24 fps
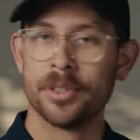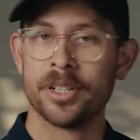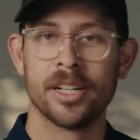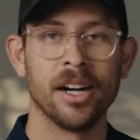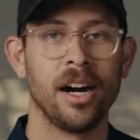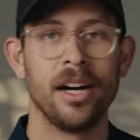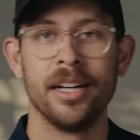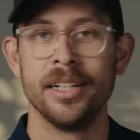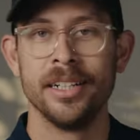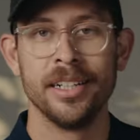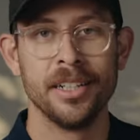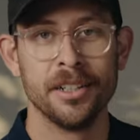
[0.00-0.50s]

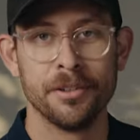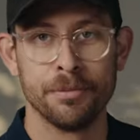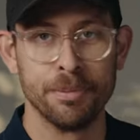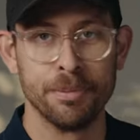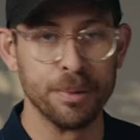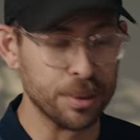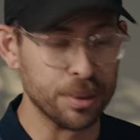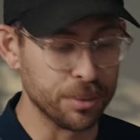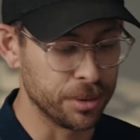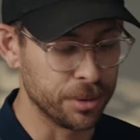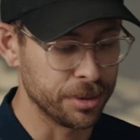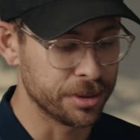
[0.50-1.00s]
gotten enough
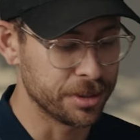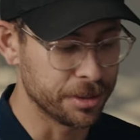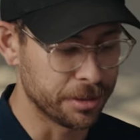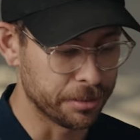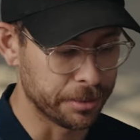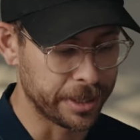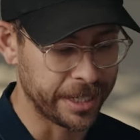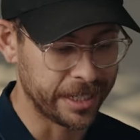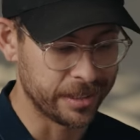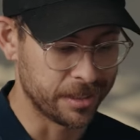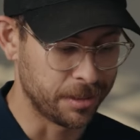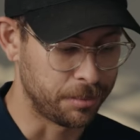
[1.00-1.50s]
B-roll to
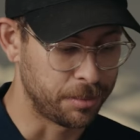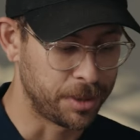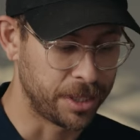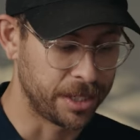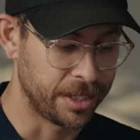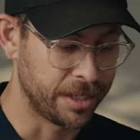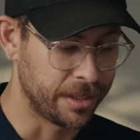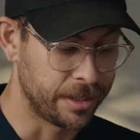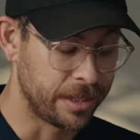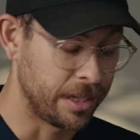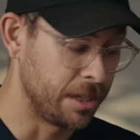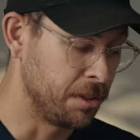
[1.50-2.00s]
create
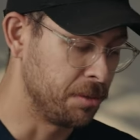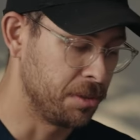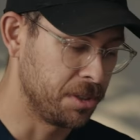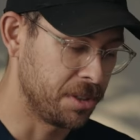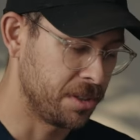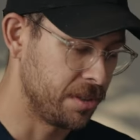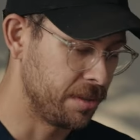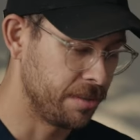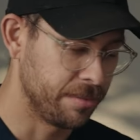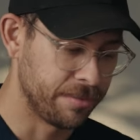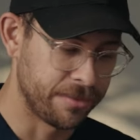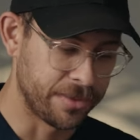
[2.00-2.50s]
something. I
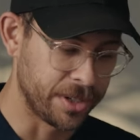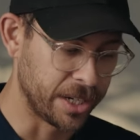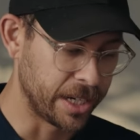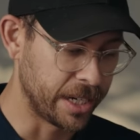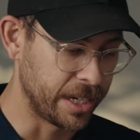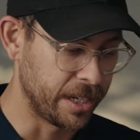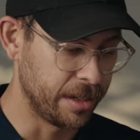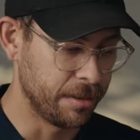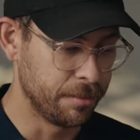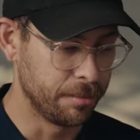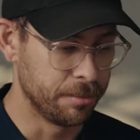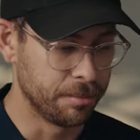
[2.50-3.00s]
always
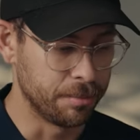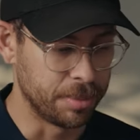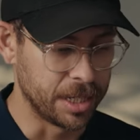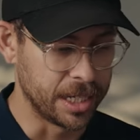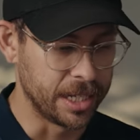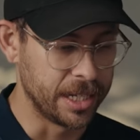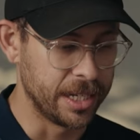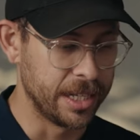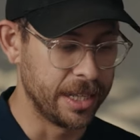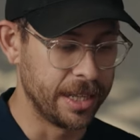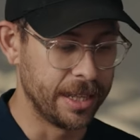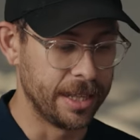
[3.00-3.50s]
forget,
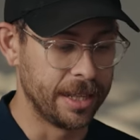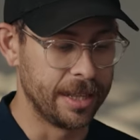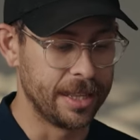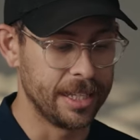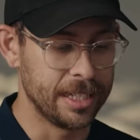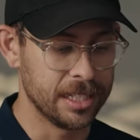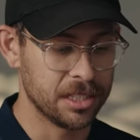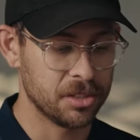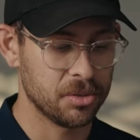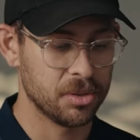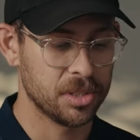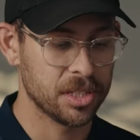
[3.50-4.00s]
but
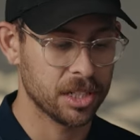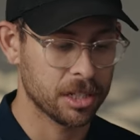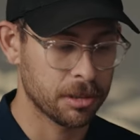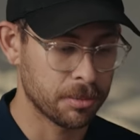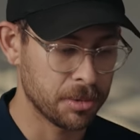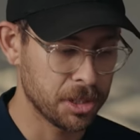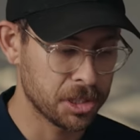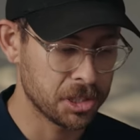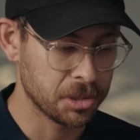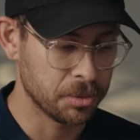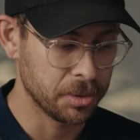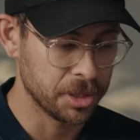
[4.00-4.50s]
this was a
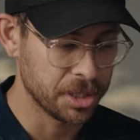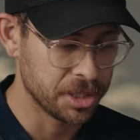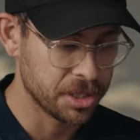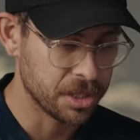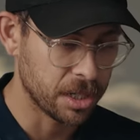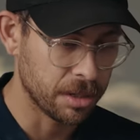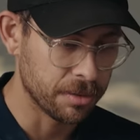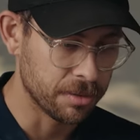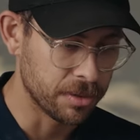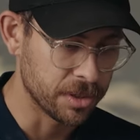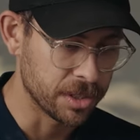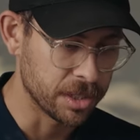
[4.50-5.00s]
commercial we
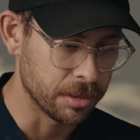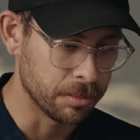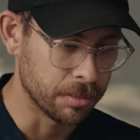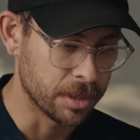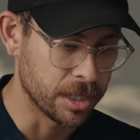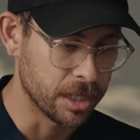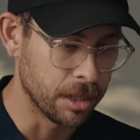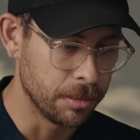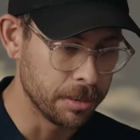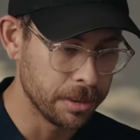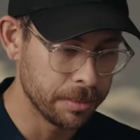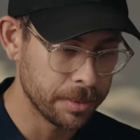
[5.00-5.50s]
shot for some
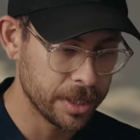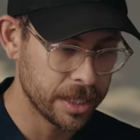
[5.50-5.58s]
gummy